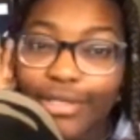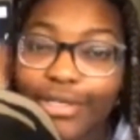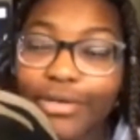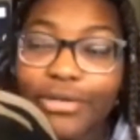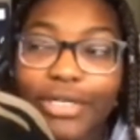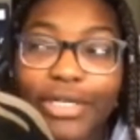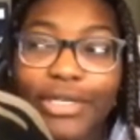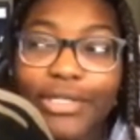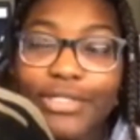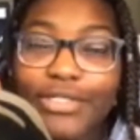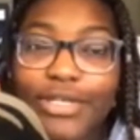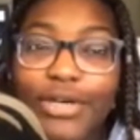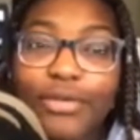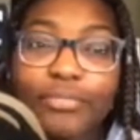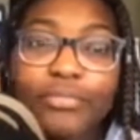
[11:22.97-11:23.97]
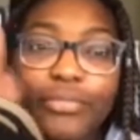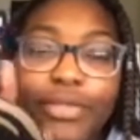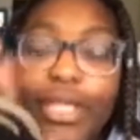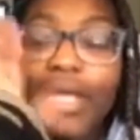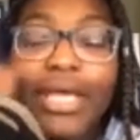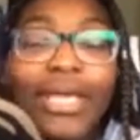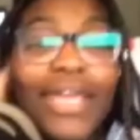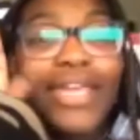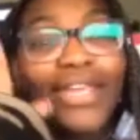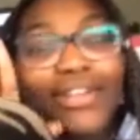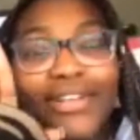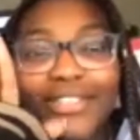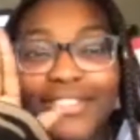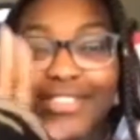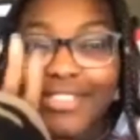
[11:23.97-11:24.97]
Okay, so
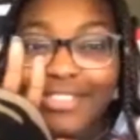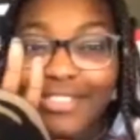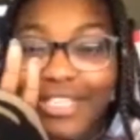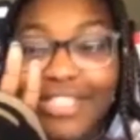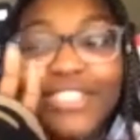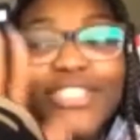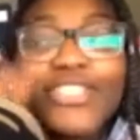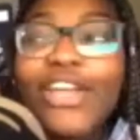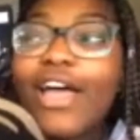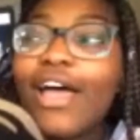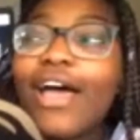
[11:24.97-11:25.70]
here's the sitch.